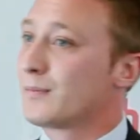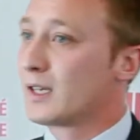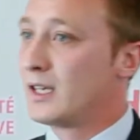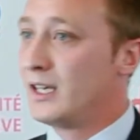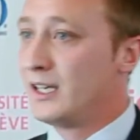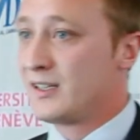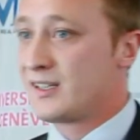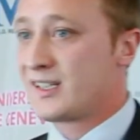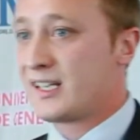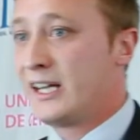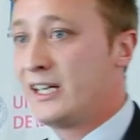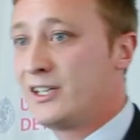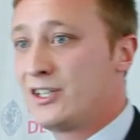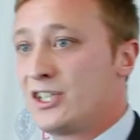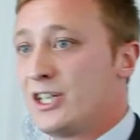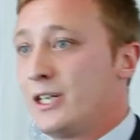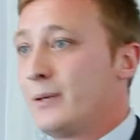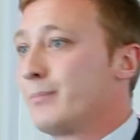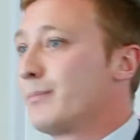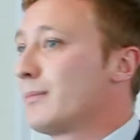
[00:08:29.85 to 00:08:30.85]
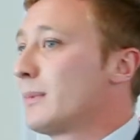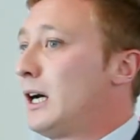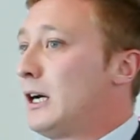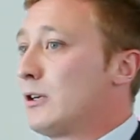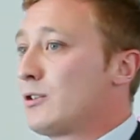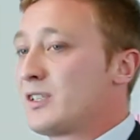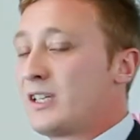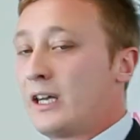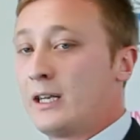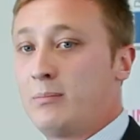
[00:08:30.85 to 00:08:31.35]
inside gym,
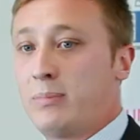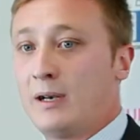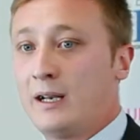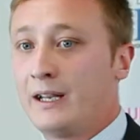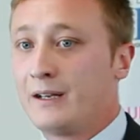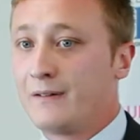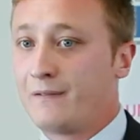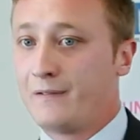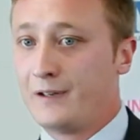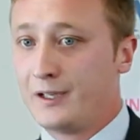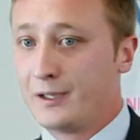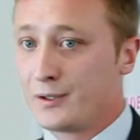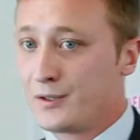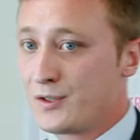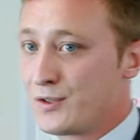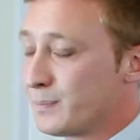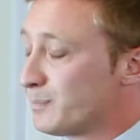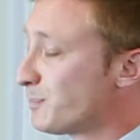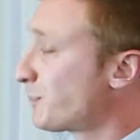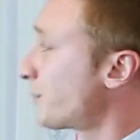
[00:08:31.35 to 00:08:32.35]
outside playing fields.